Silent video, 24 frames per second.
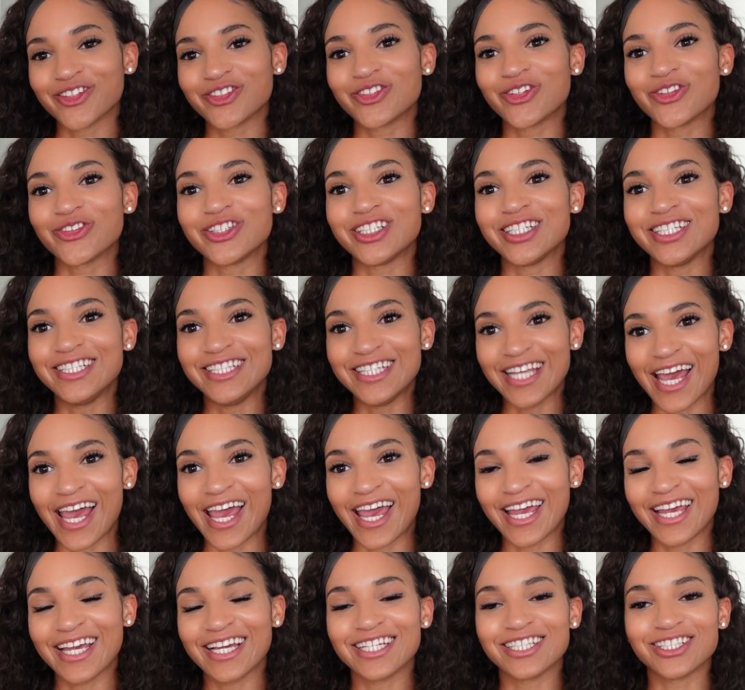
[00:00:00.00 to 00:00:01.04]
So
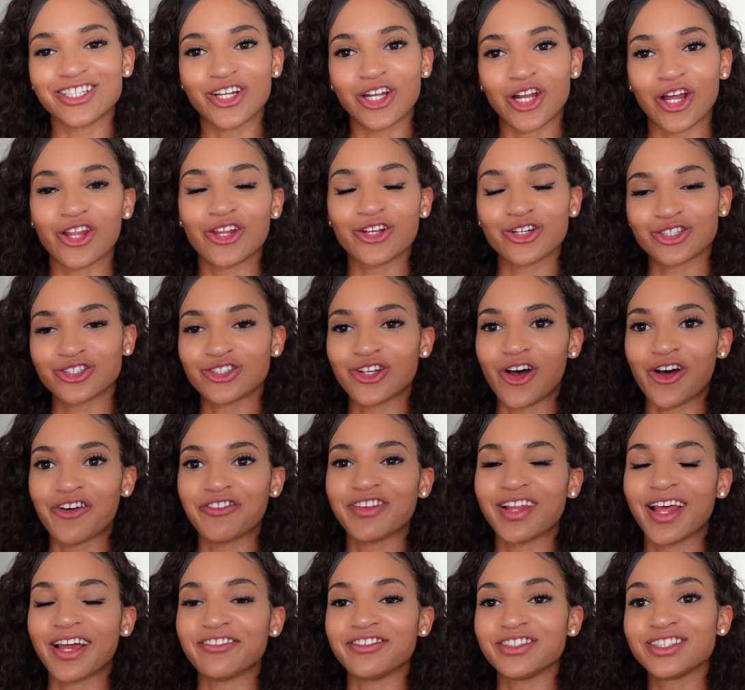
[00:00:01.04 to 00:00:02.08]
today is another Soft
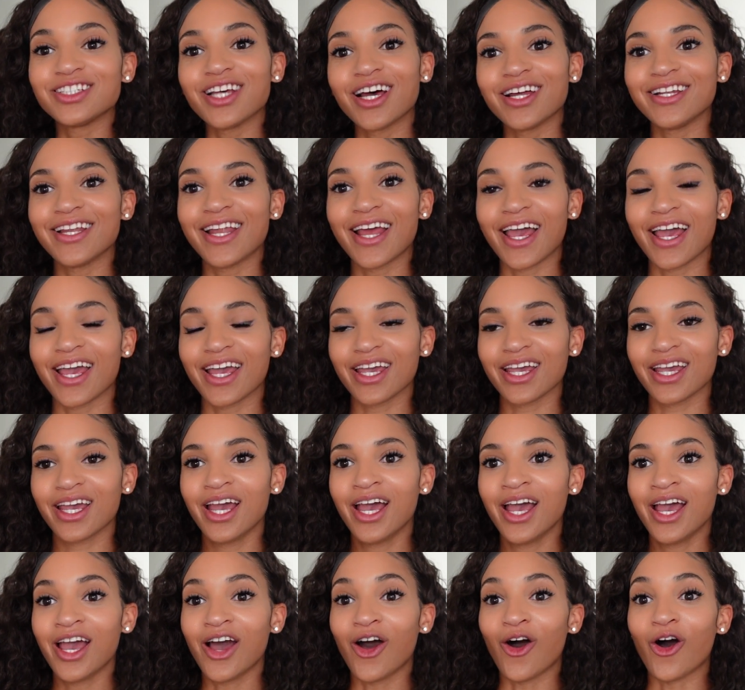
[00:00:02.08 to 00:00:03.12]
Life Sunday.
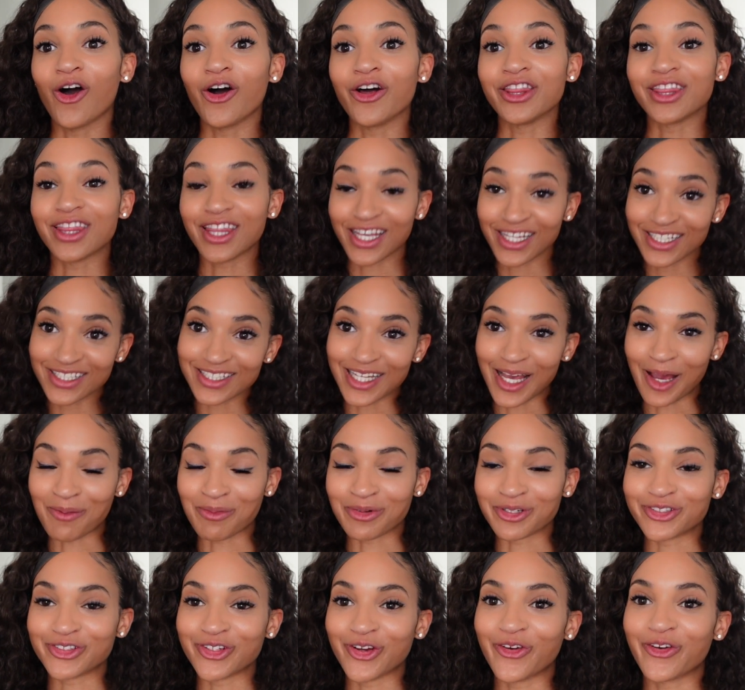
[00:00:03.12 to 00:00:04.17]
On this
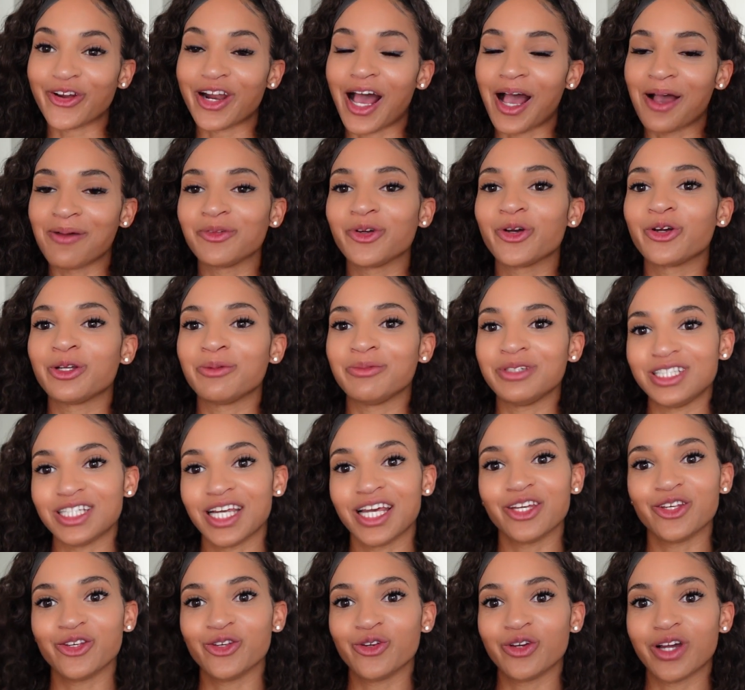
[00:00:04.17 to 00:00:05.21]
episode, I'm going to be
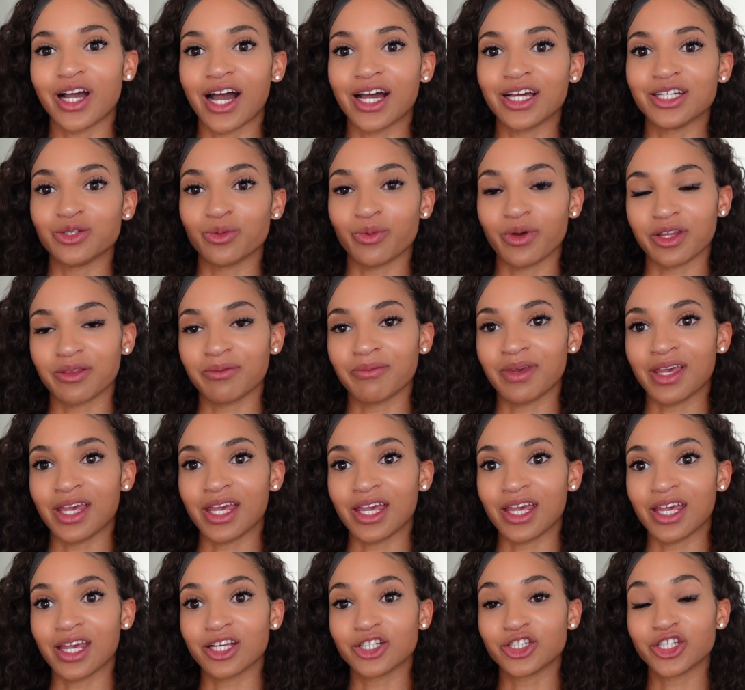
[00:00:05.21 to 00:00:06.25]
taking you guys with
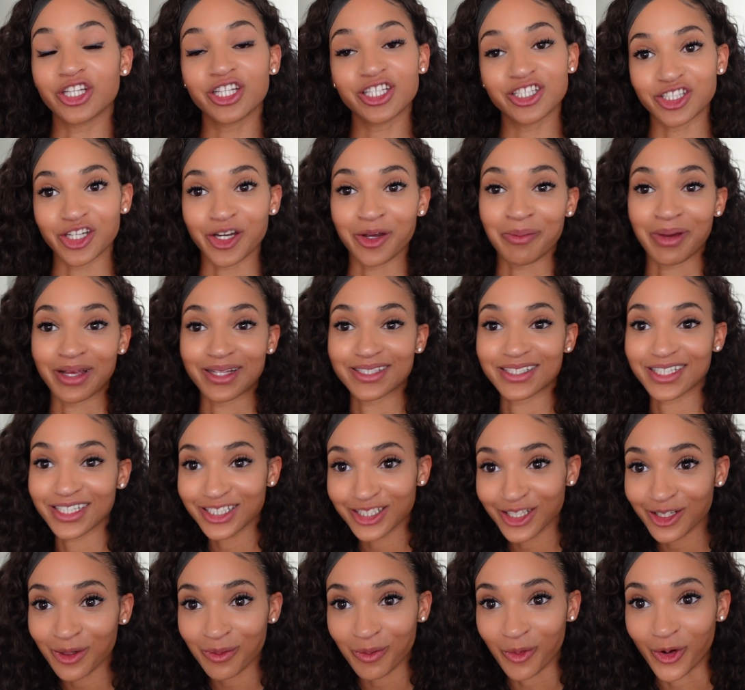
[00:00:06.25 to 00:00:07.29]
me to the gym at 6
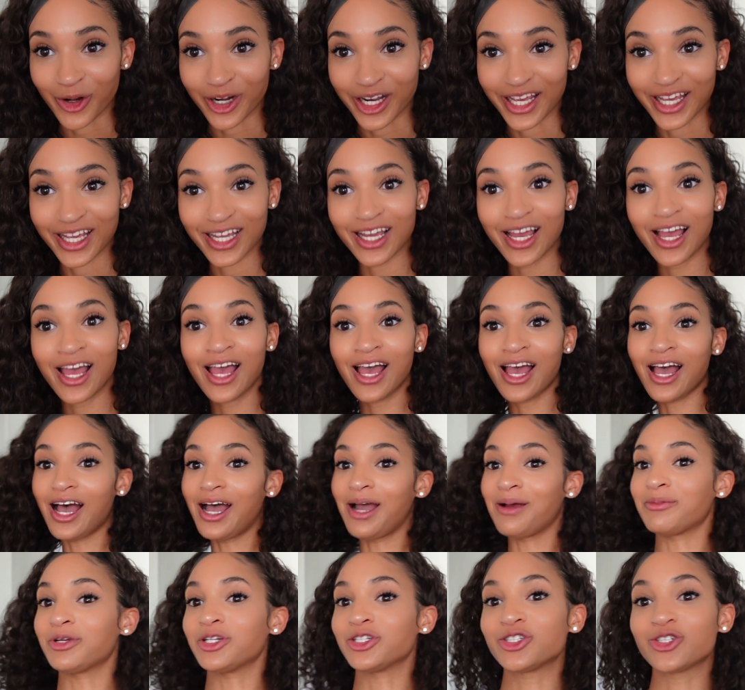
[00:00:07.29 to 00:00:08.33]
in the morning.
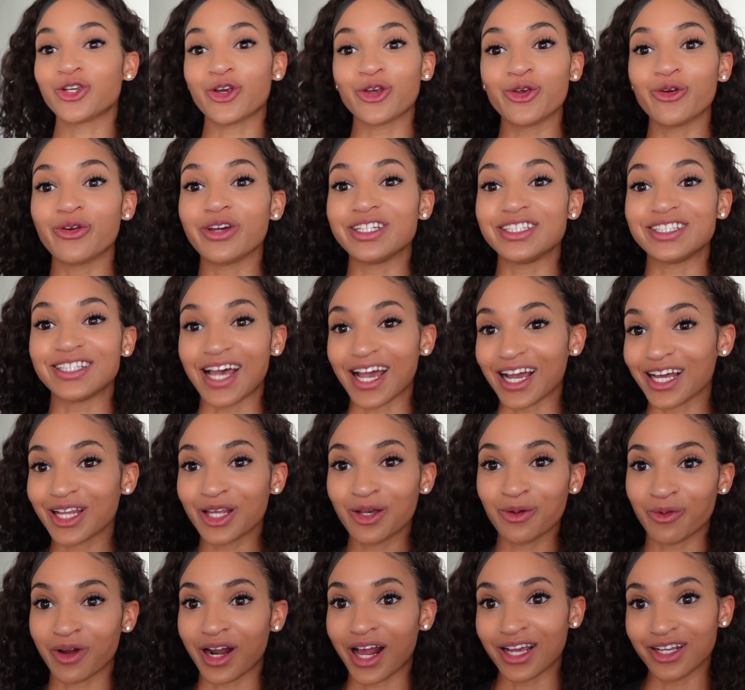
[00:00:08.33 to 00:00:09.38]
I'm going to show you exactly
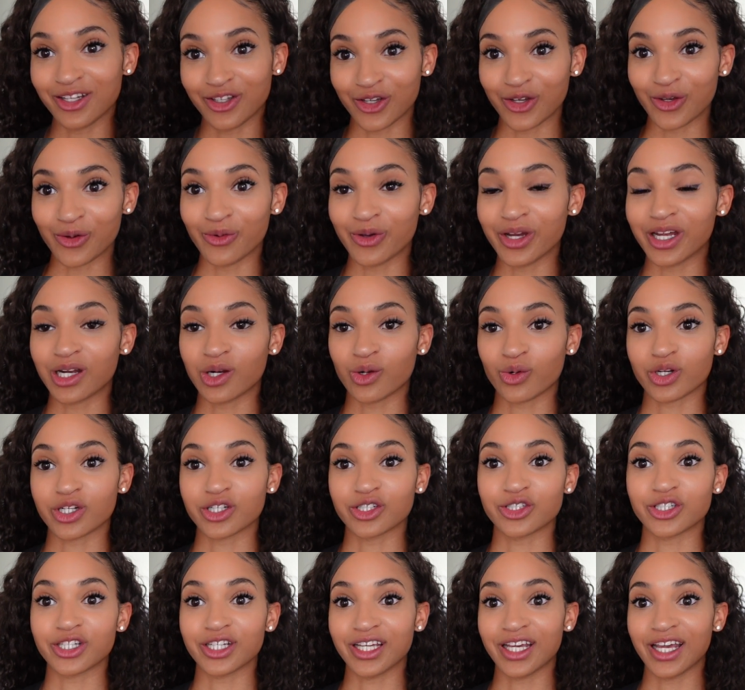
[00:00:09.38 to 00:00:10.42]
what I do in order
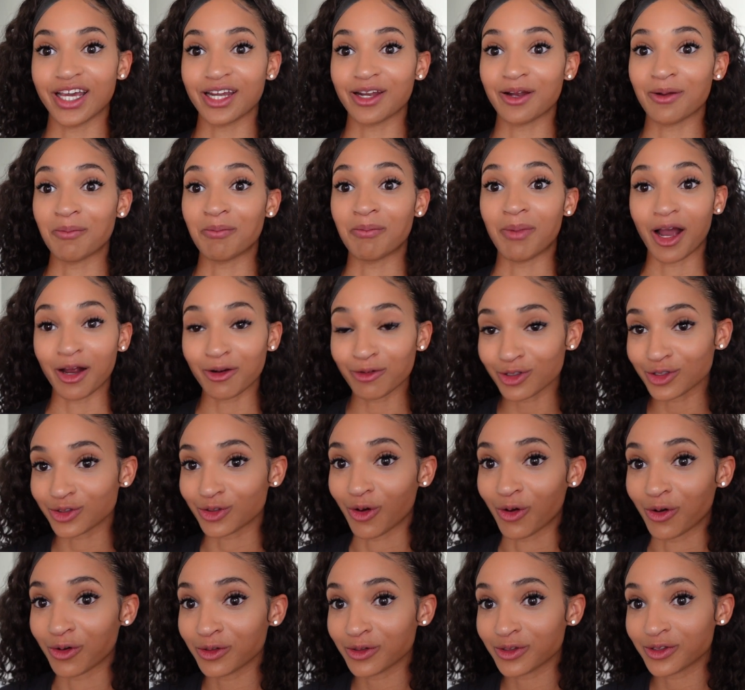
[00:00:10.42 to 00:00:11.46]
to get my
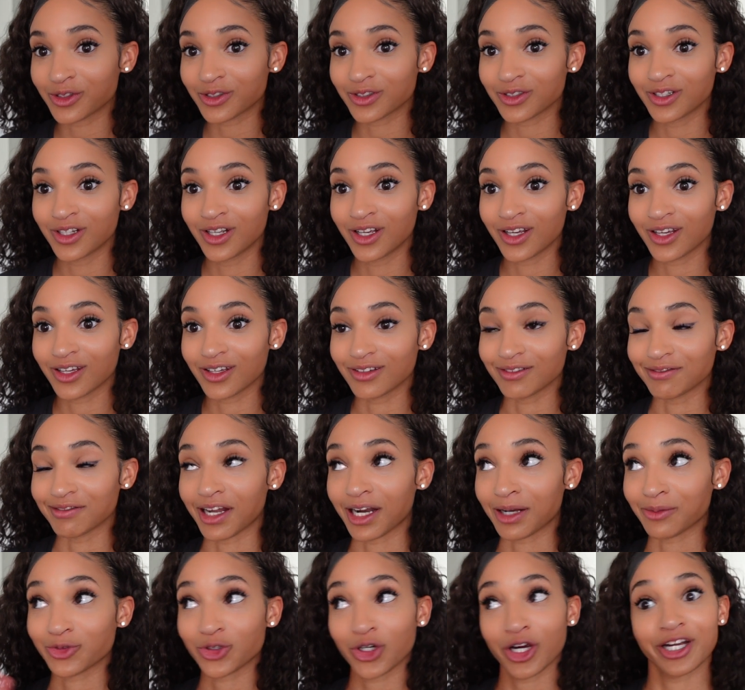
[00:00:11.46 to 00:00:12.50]
results that
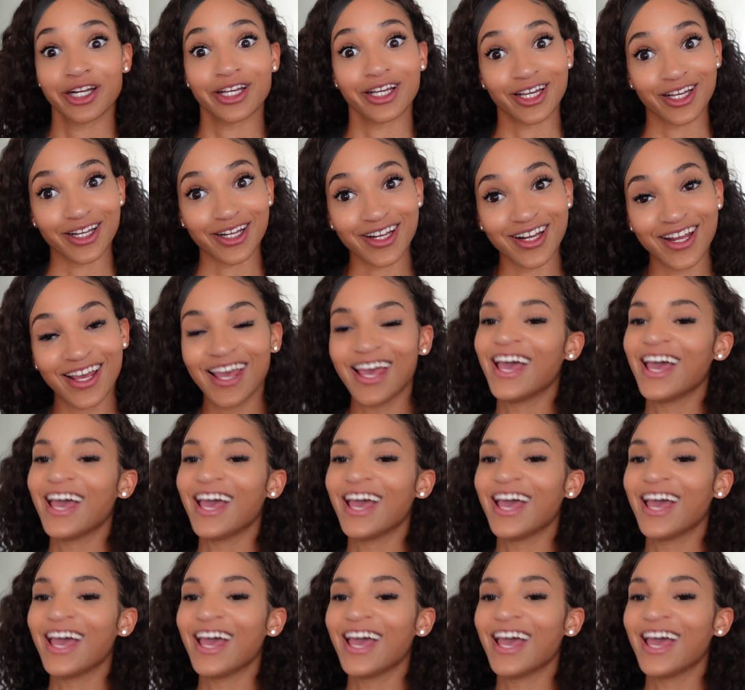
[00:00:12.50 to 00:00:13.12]
I'm trying to get.